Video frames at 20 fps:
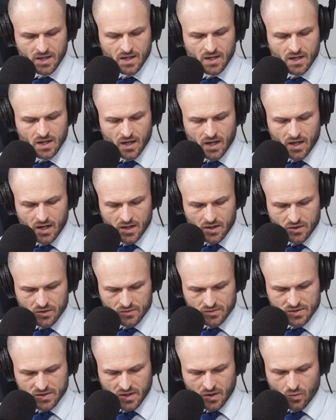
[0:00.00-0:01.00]
Another good one.
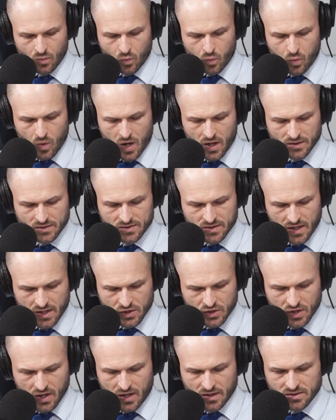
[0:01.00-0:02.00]
You'd see St.
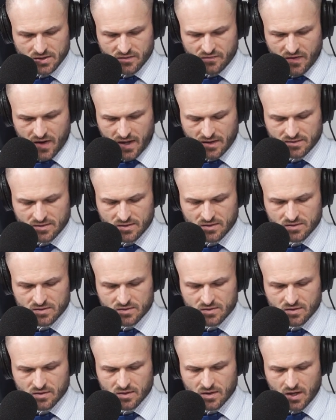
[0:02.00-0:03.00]
John's
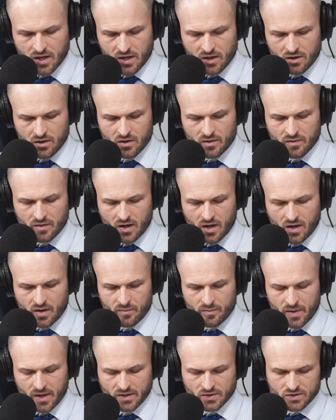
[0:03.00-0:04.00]
advances there
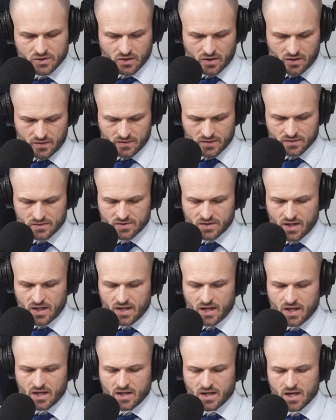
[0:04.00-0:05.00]
based on the
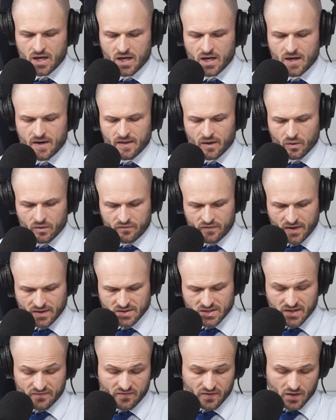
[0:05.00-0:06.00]
seeding. They would face
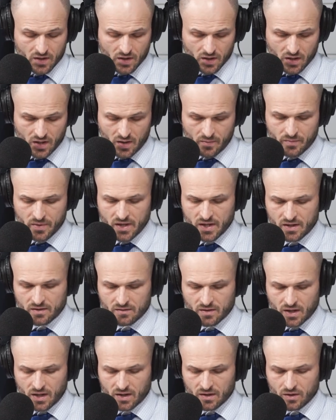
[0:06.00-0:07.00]
Tiffin-Columbian.
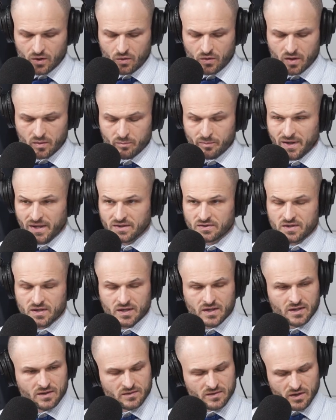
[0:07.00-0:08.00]
Logan
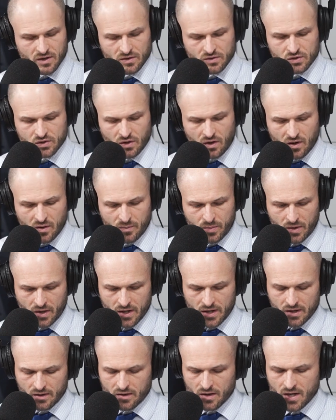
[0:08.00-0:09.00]
Beeston is their star
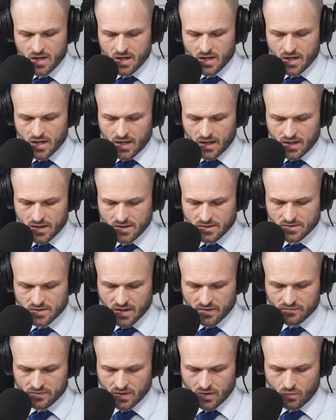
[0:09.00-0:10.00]
player. Yeah. He's
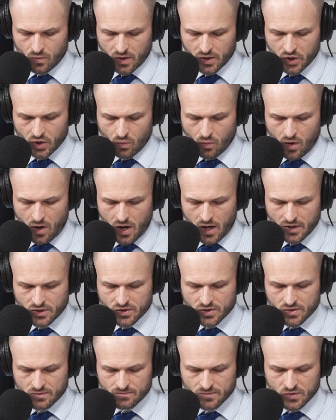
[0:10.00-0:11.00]
definitely one to
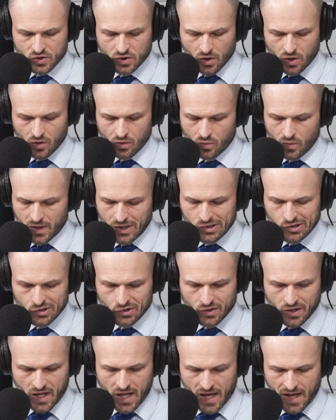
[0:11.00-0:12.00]
watch. So we
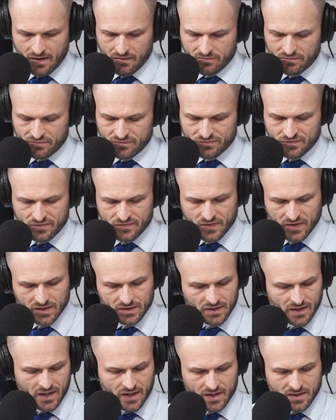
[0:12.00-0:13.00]
could have
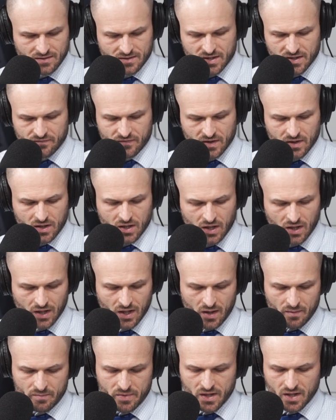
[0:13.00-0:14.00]
Findlay and
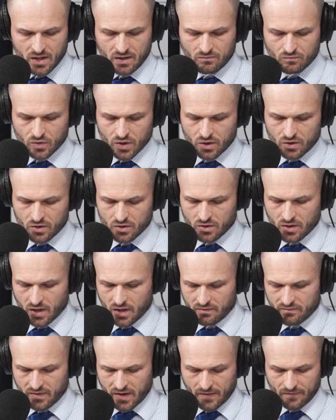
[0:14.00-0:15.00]
Tiffin-Columbian. We could
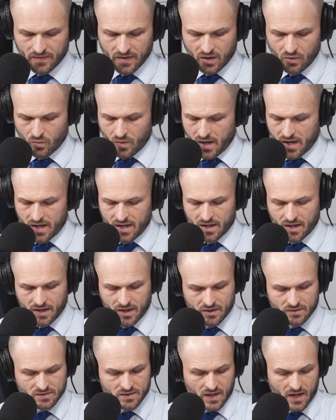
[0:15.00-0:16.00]
have Anthony Wayne. I
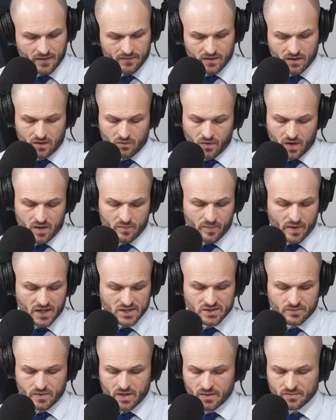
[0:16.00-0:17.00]
could see Anthony Wayne
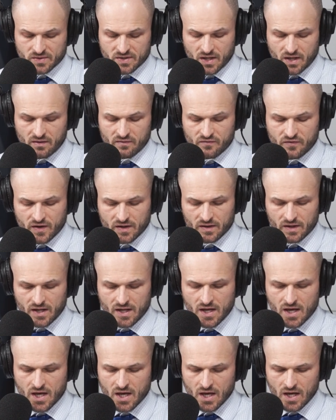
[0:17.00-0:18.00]
possibly upsetting
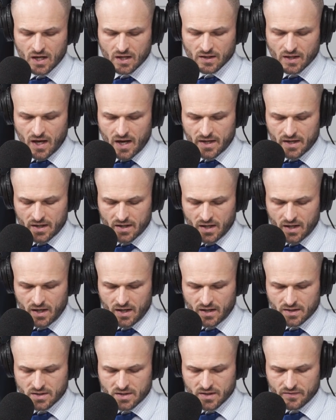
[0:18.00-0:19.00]
Findlay. A lot
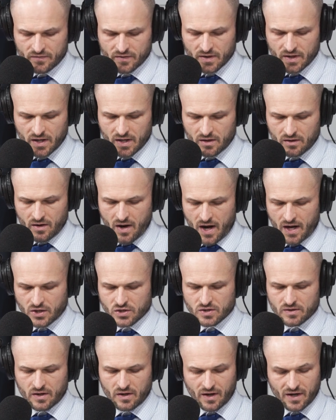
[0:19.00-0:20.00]
of different
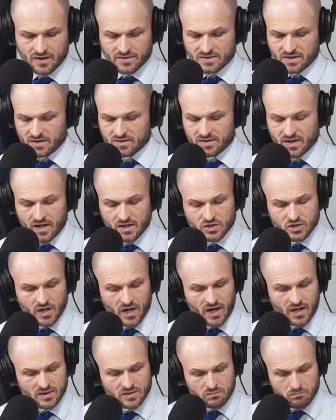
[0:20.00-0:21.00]
interaction there. I can see St.
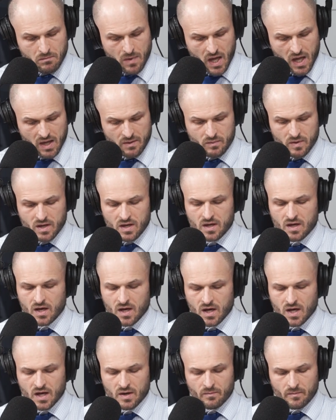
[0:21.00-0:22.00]
John's
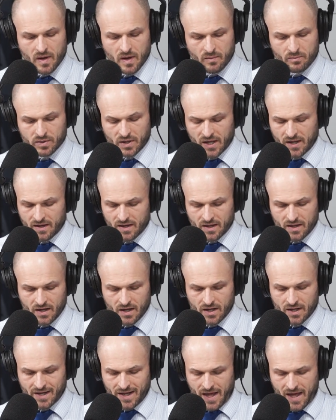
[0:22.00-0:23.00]
maybe playing
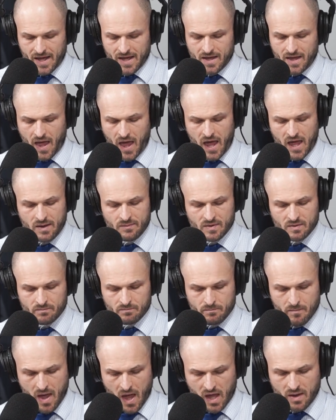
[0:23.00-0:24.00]
an A game
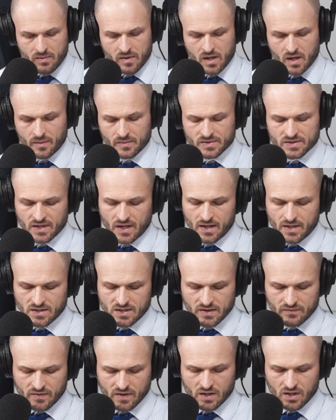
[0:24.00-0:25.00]
and maybe upsetting
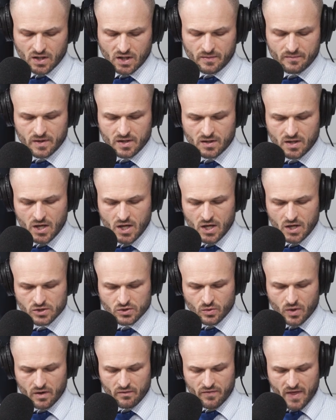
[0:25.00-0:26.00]
Tiffin-Columbian.
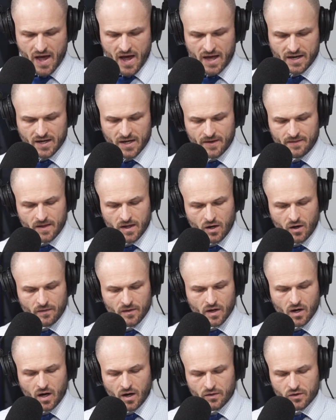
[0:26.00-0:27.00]
So we'll have that. And then on
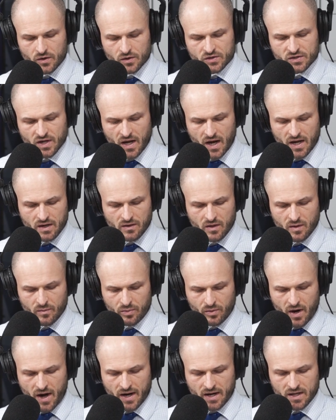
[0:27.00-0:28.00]
the other side of the
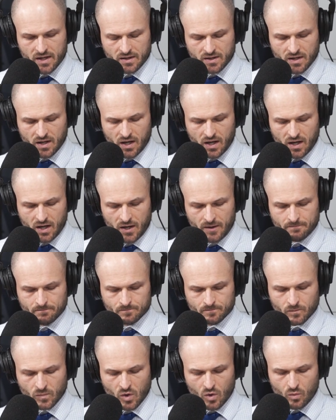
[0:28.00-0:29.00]
bracket,
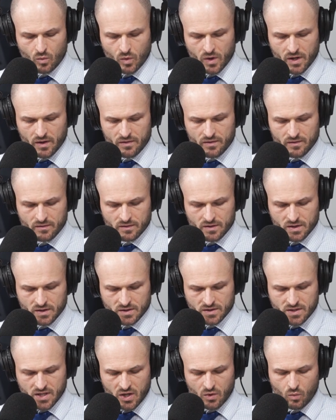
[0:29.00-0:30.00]
with the
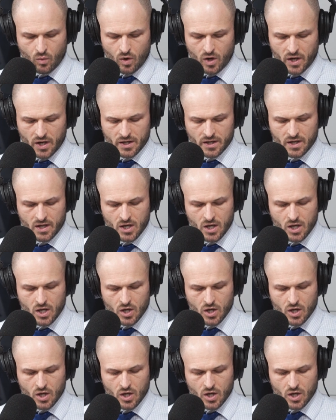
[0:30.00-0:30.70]
D1.